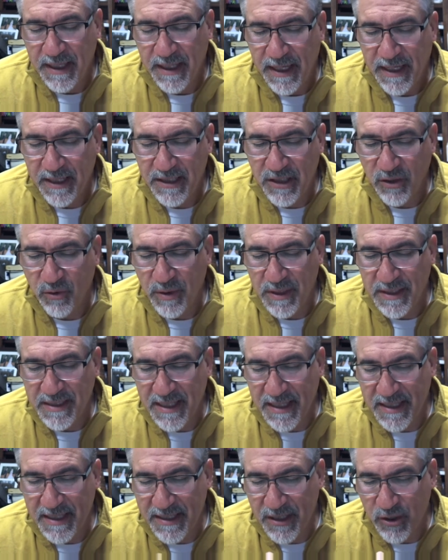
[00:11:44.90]
And so when it
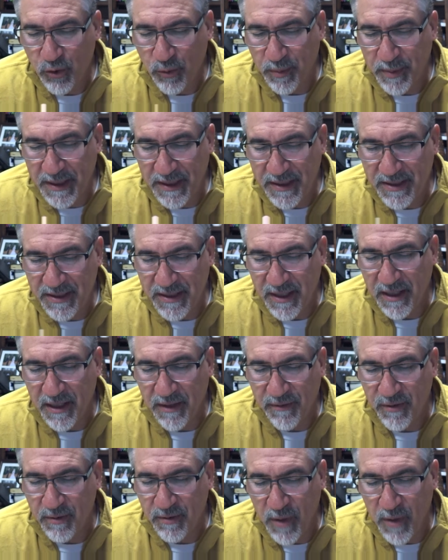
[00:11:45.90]
says he will be Son
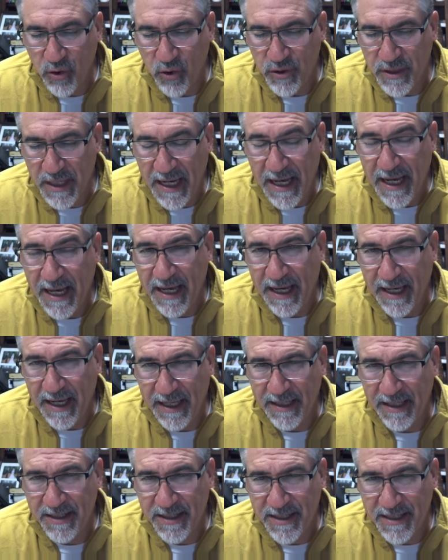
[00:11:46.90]
of the Most High,
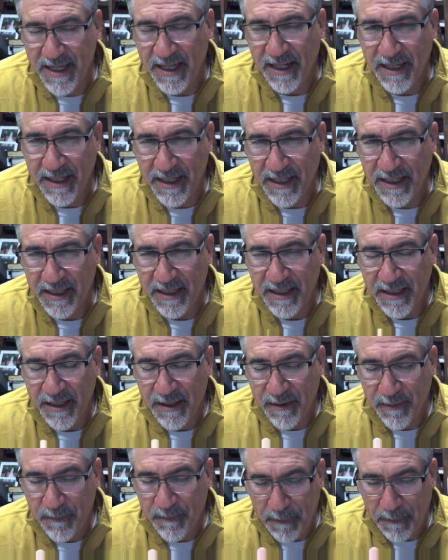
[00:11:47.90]
it's telling
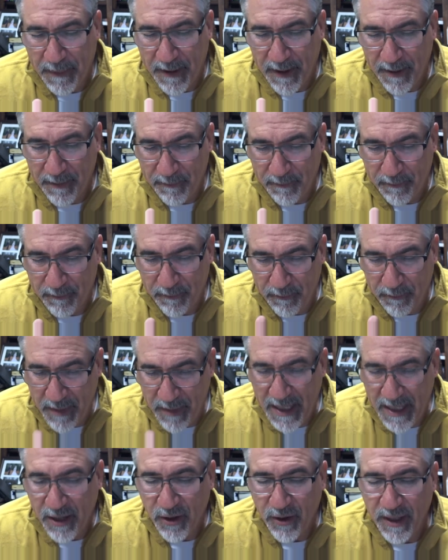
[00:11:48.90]

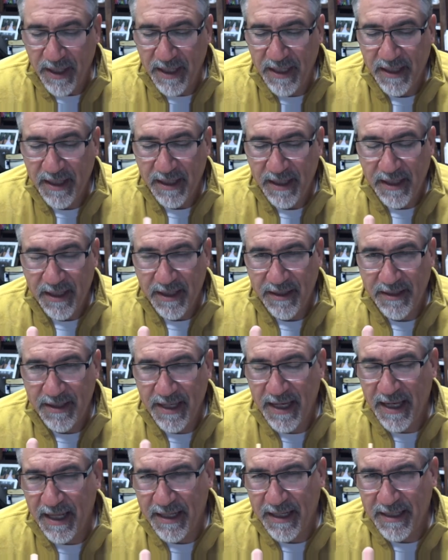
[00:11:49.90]
Mary
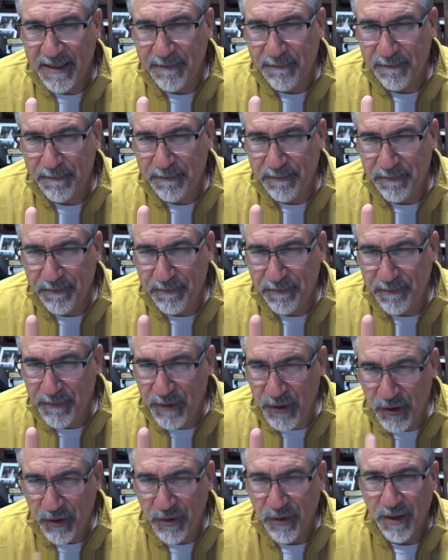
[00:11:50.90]
that
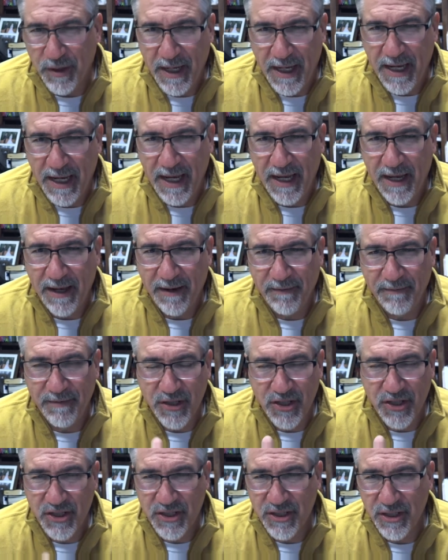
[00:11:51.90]
you're going to have
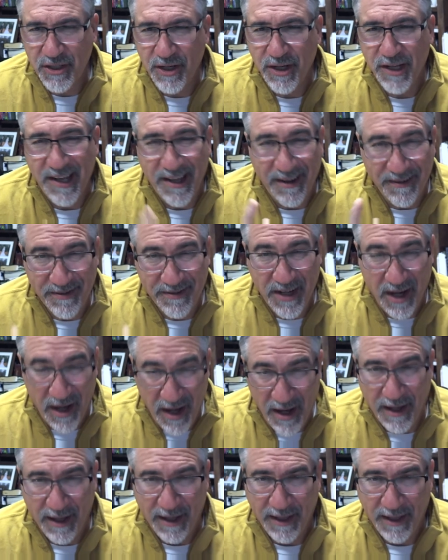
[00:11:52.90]
the Son of God.